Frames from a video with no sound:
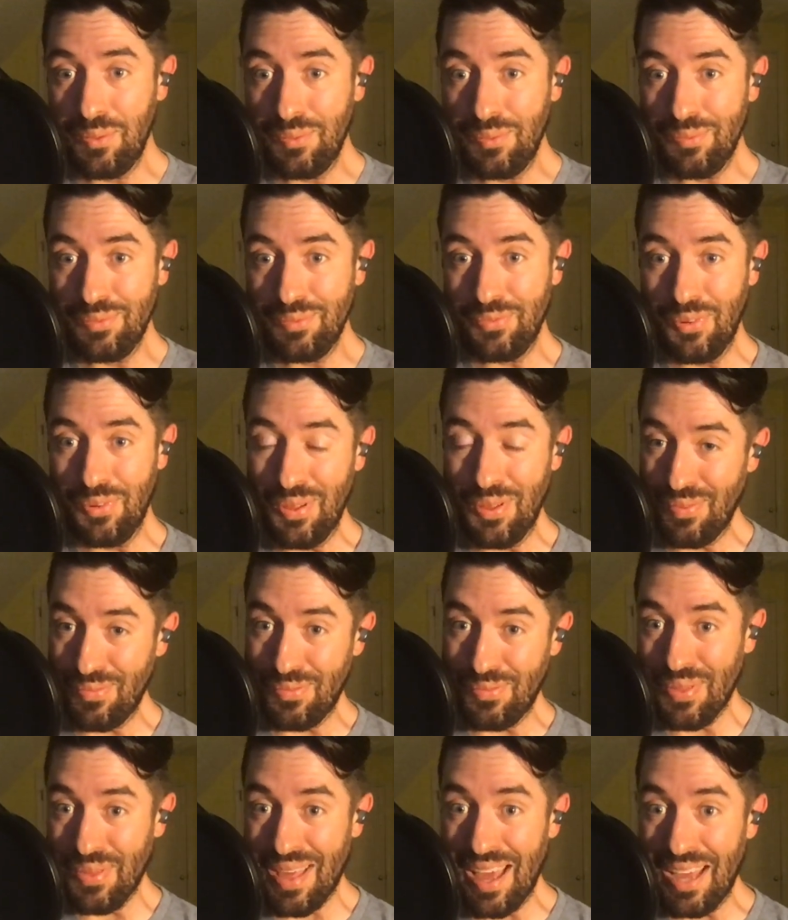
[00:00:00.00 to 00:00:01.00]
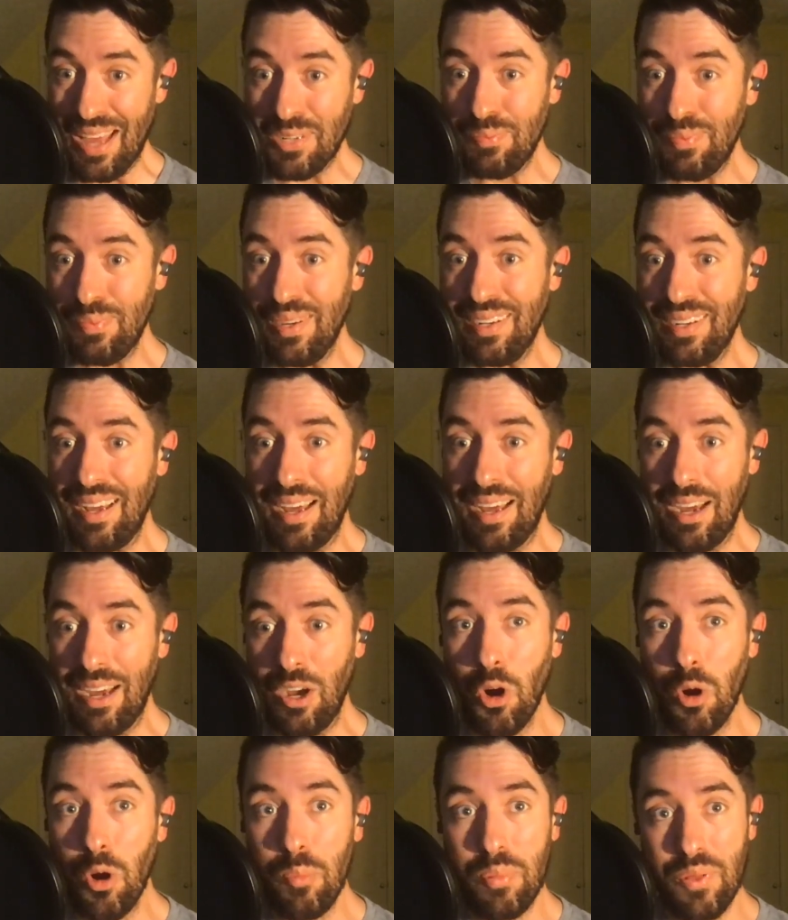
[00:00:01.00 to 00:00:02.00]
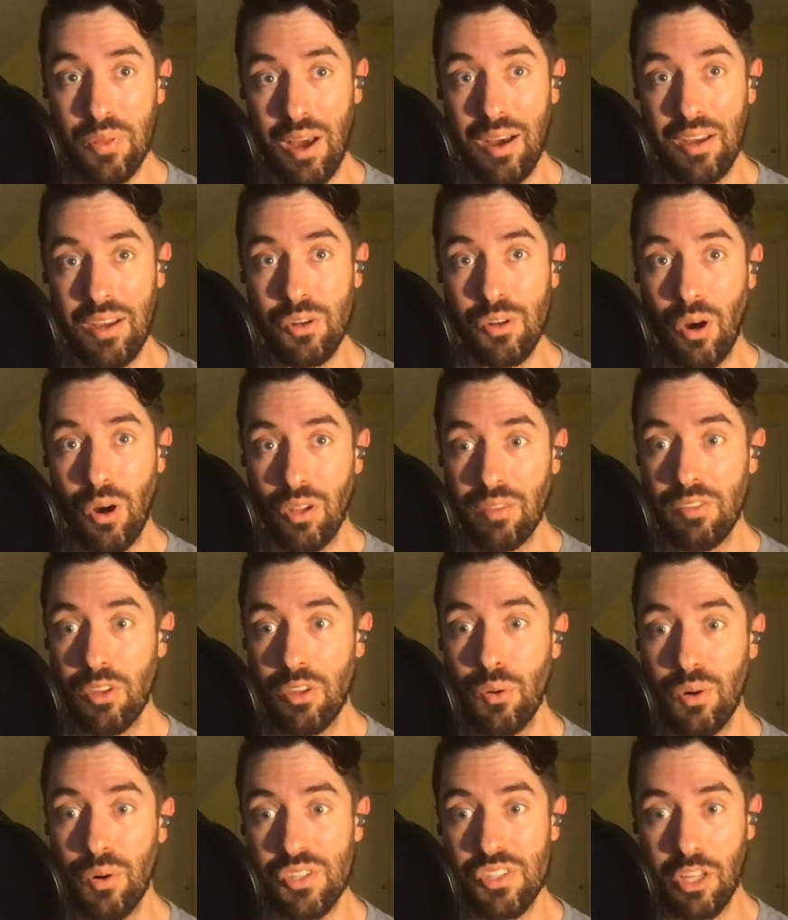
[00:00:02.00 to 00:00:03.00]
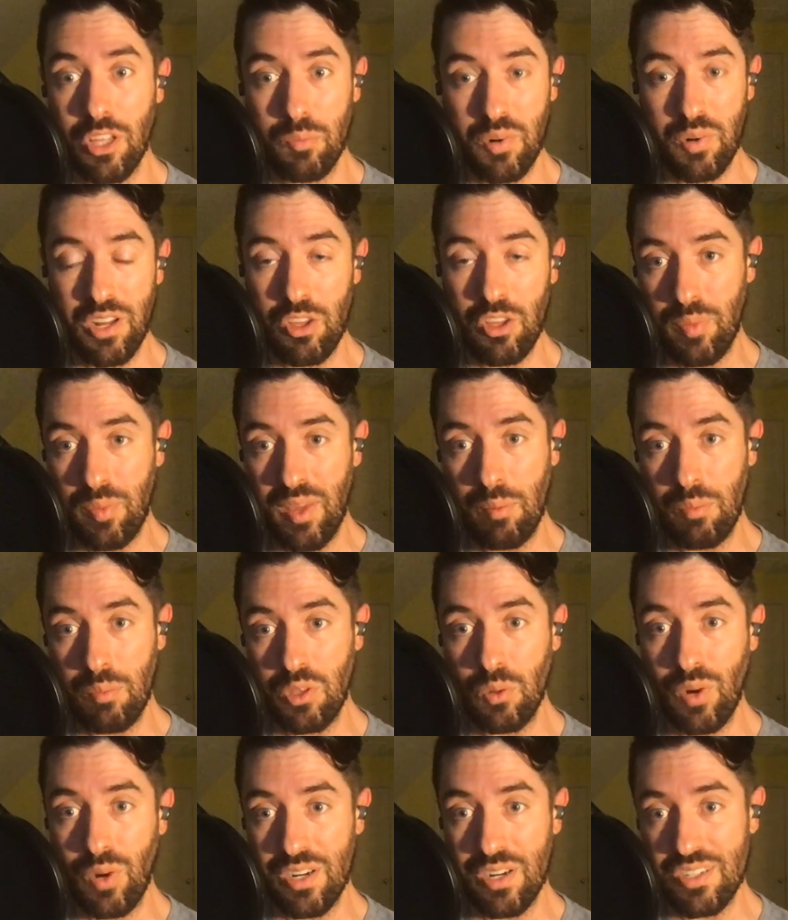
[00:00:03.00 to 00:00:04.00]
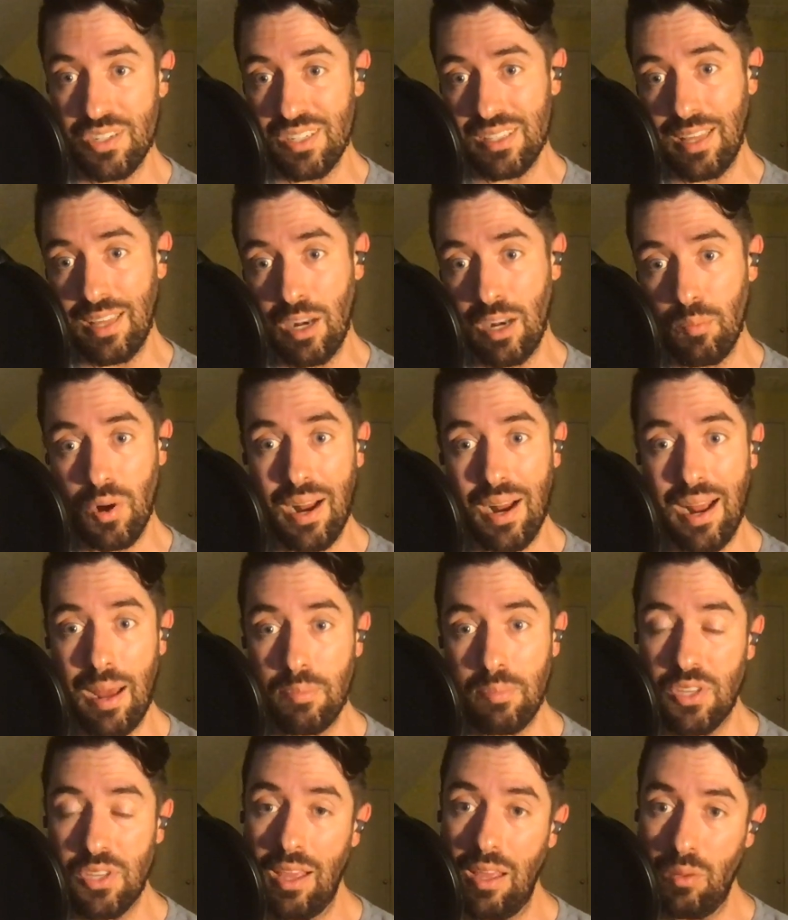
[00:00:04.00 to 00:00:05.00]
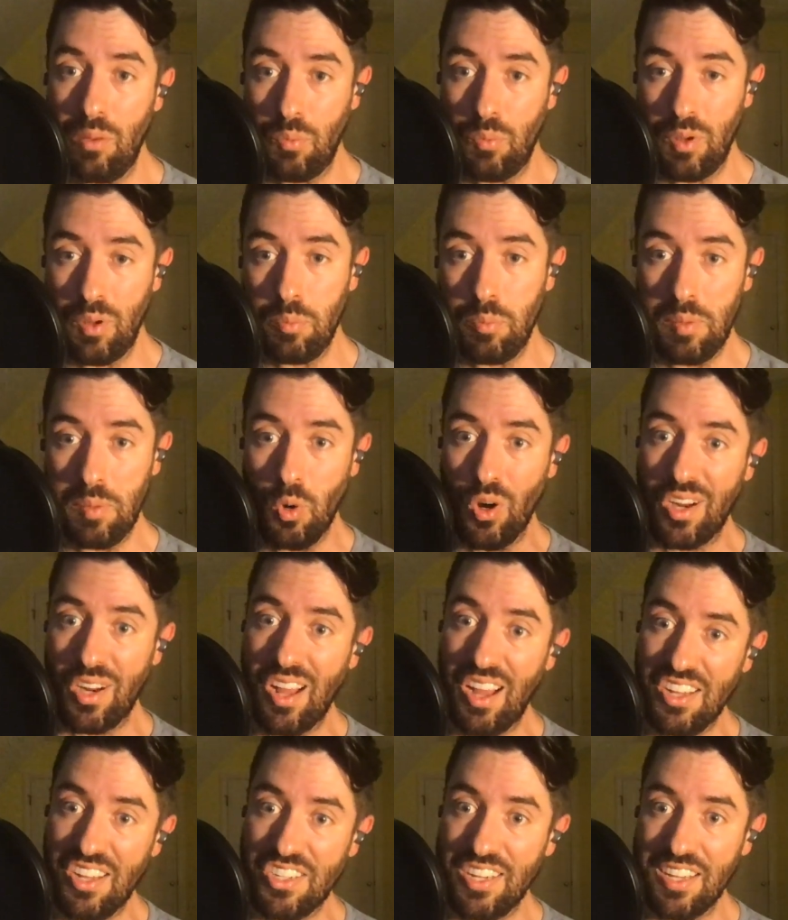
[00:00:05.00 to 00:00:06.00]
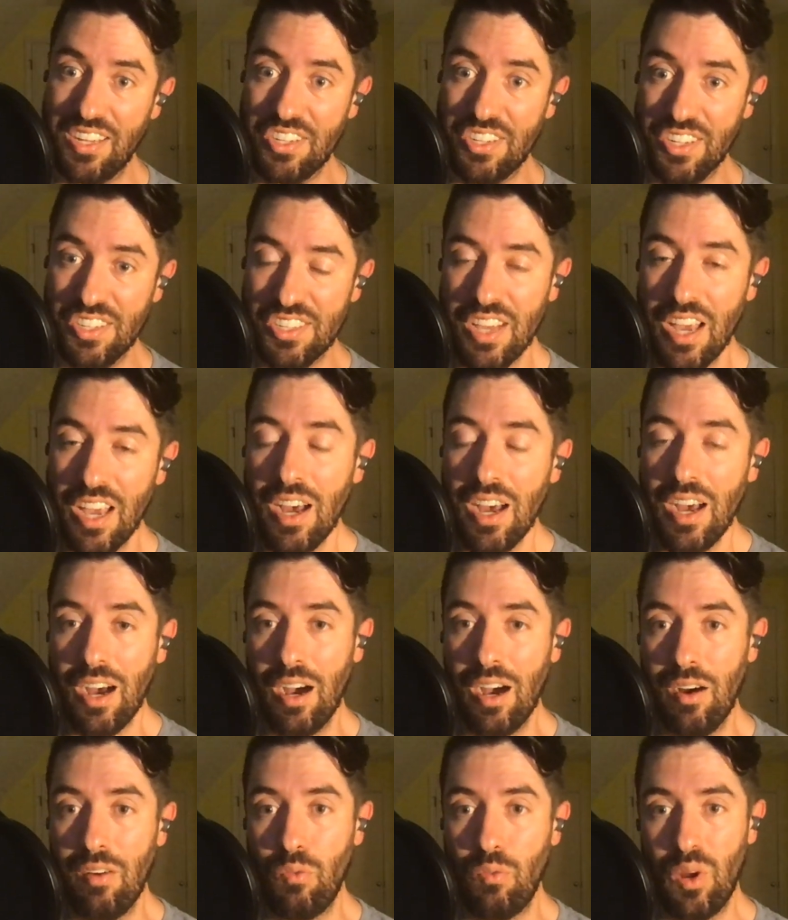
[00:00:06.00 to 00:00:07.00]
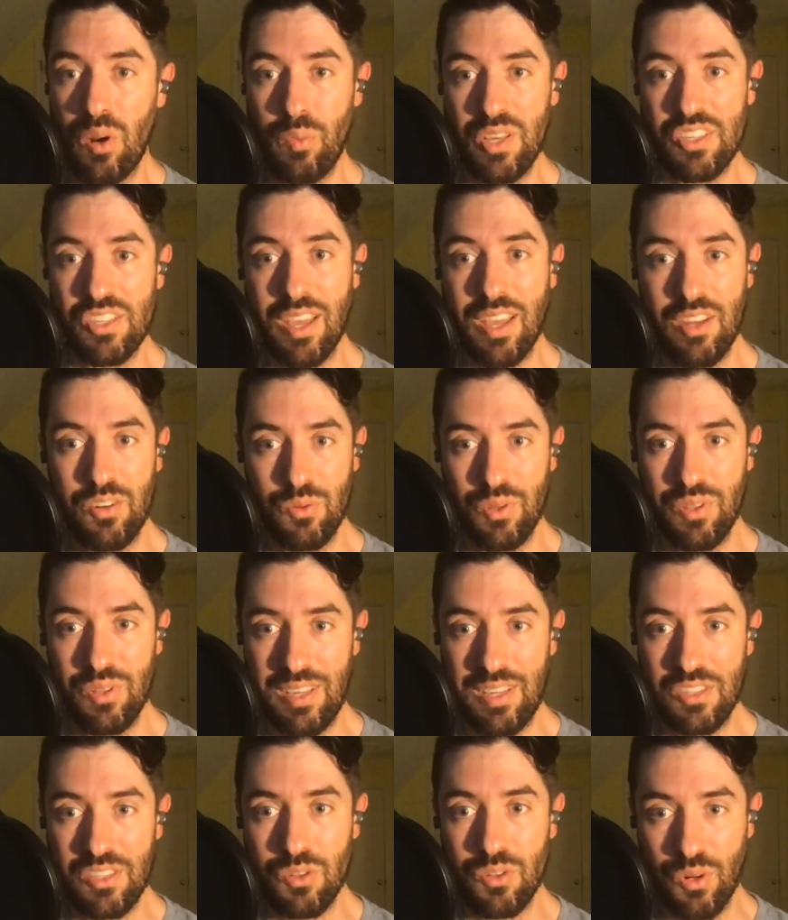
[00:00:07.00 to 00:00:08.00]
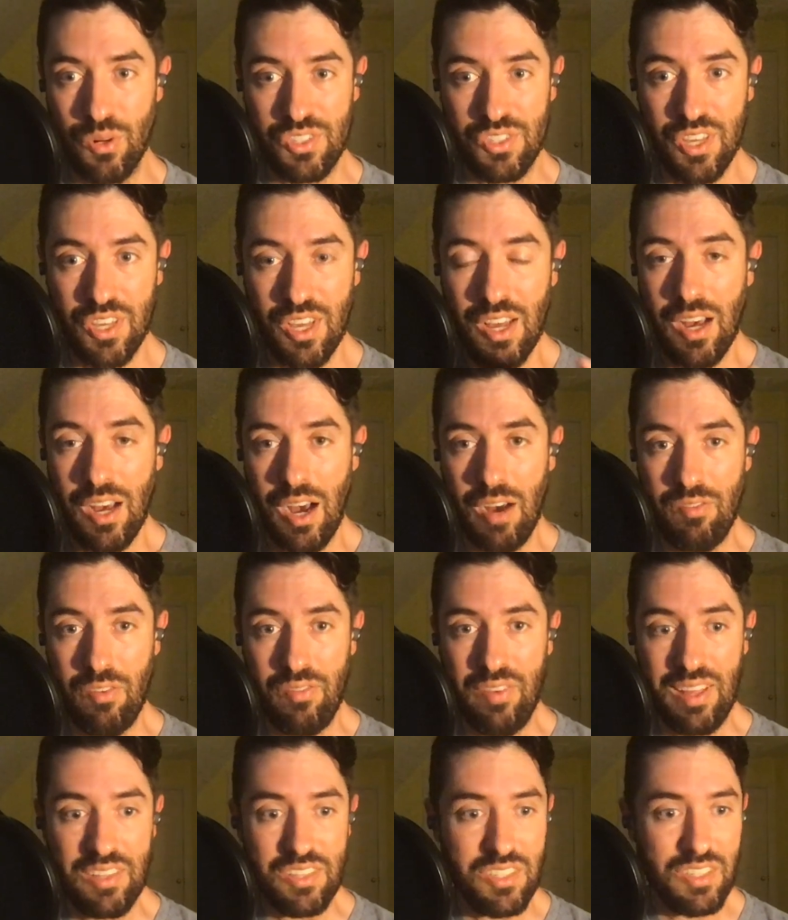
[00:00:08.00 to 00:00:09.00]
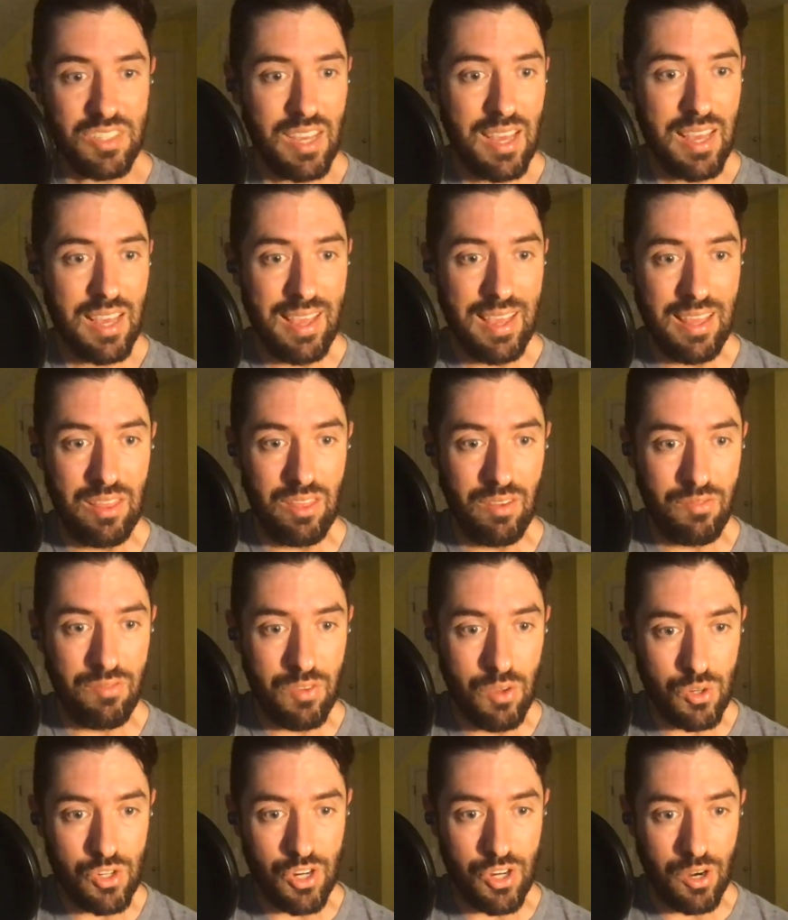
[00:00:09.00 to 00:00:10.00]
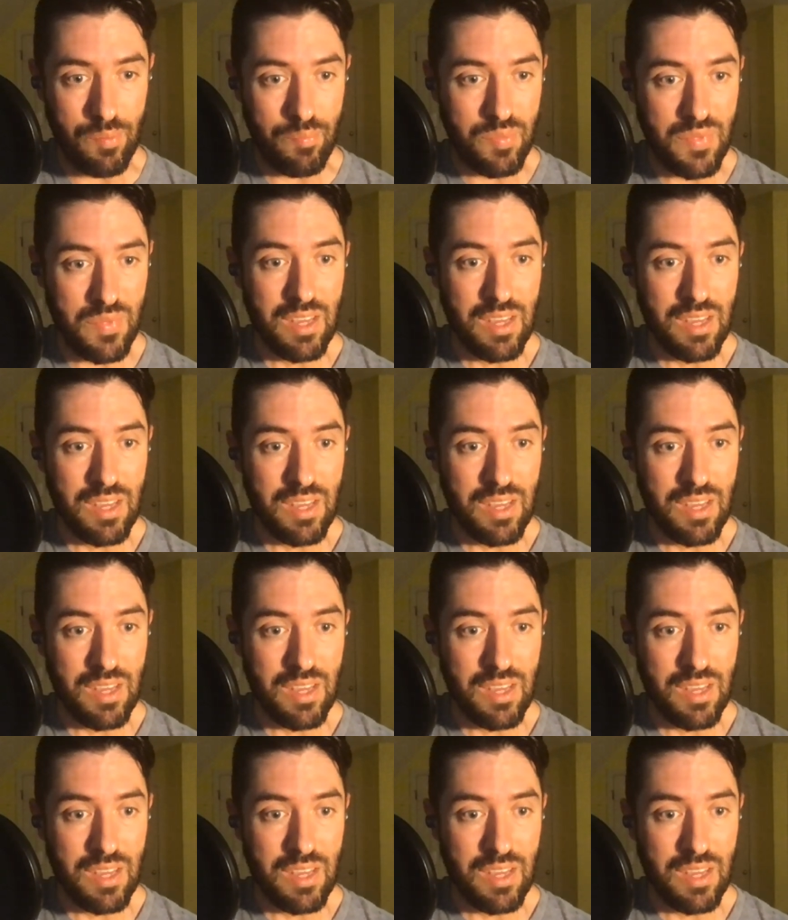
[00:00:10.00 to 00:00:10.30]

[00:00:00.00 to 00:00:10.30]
for that, but I hope to all of you who are celebrating, you'll be able to watch this later perhaps, and we will be more conscientious of when we schedule these sorts of events in the future.